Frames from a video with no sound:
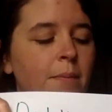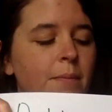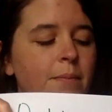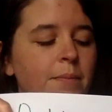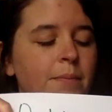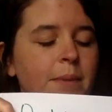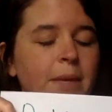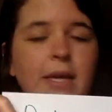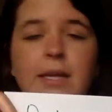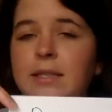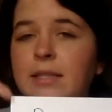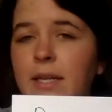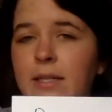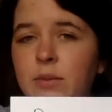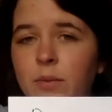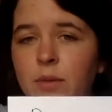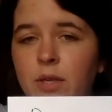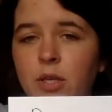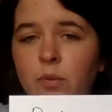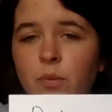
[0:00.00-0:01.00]
because that's
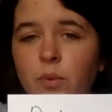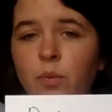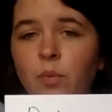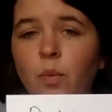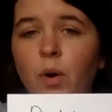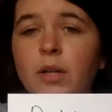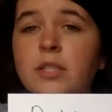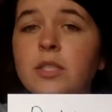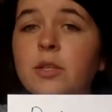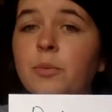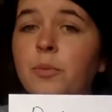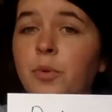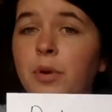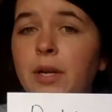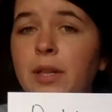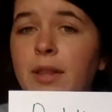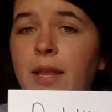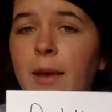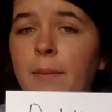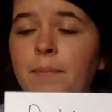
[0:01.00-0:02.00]
when you would want to
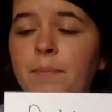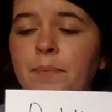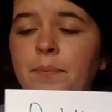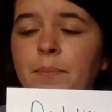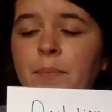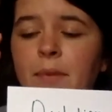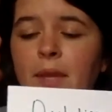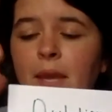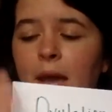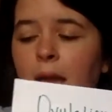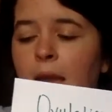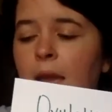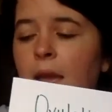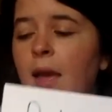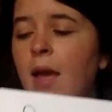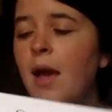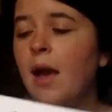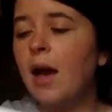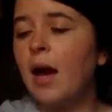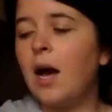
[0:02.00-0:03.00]
breed them. Okay,
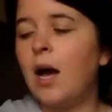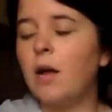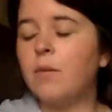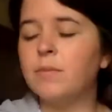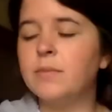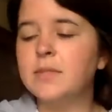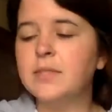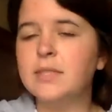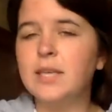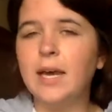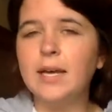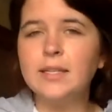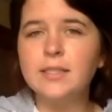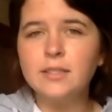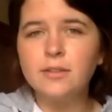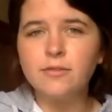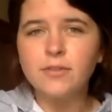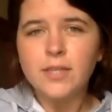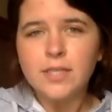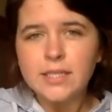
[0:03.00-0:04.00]
signs
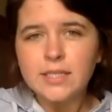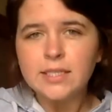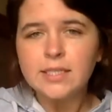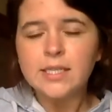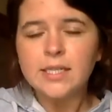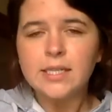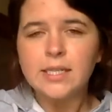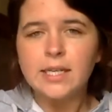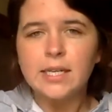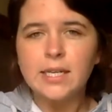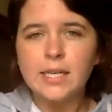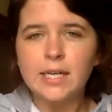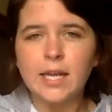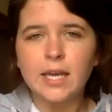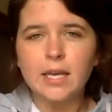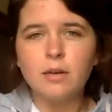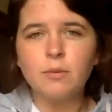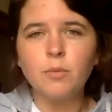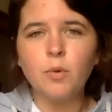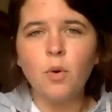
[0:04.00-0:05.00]
of heat in an
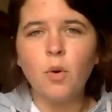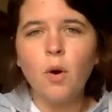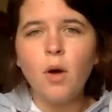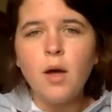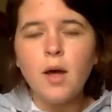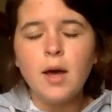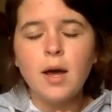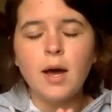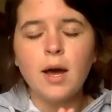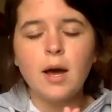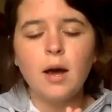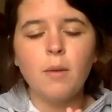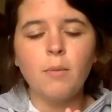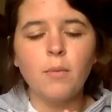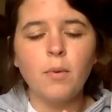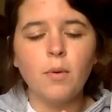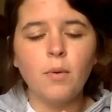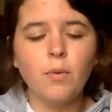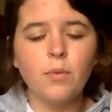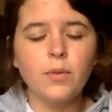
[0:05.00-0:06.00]
animal.
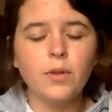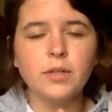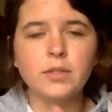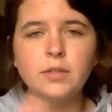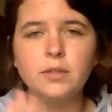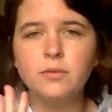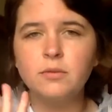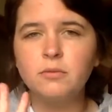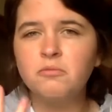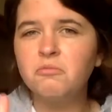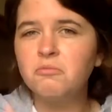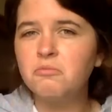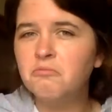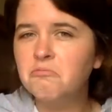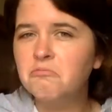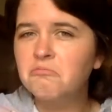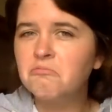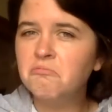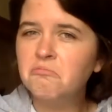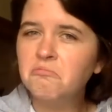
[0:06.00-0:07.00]
There's
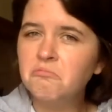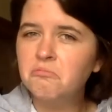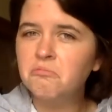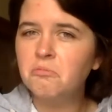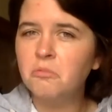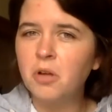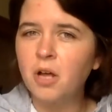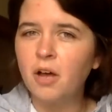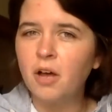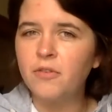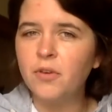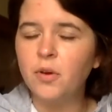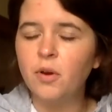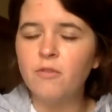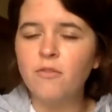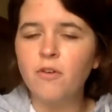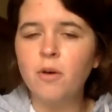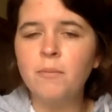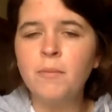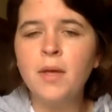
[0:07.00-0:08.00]
a few of
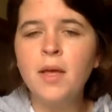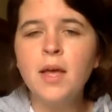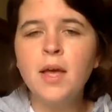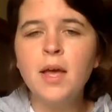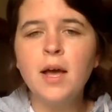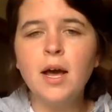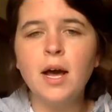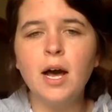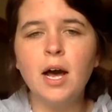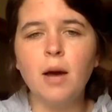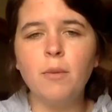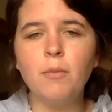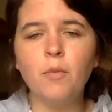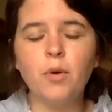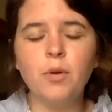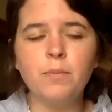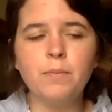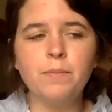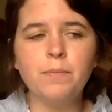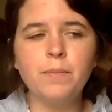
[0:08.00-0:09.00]
them,
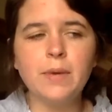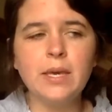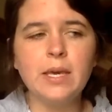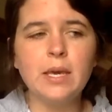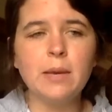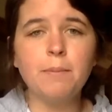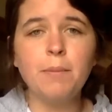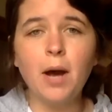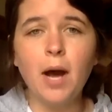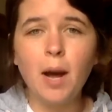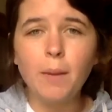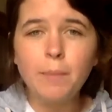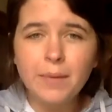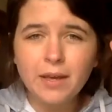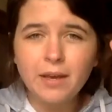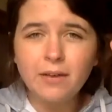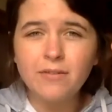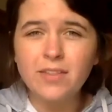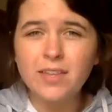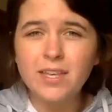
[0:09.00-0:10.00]
would be
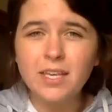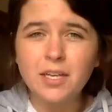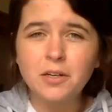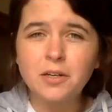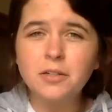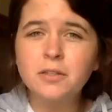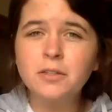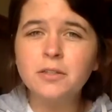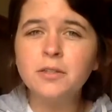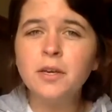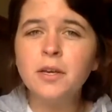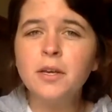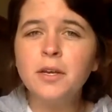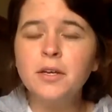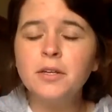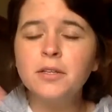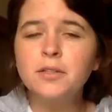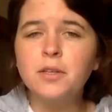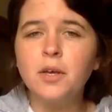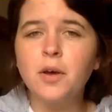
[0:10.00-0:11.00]
popping of the ears.
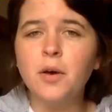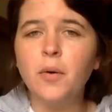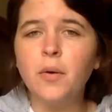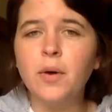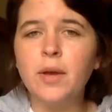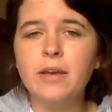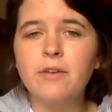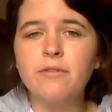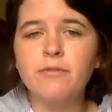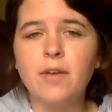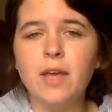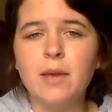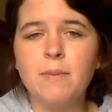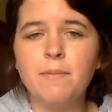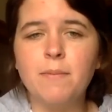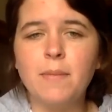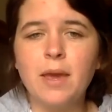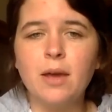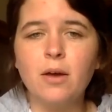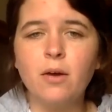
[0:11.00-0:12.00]
So if a
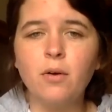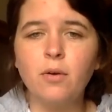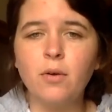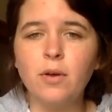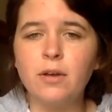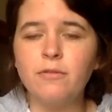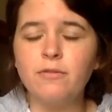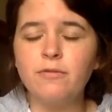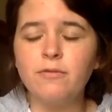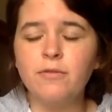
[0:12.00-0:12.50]
male, if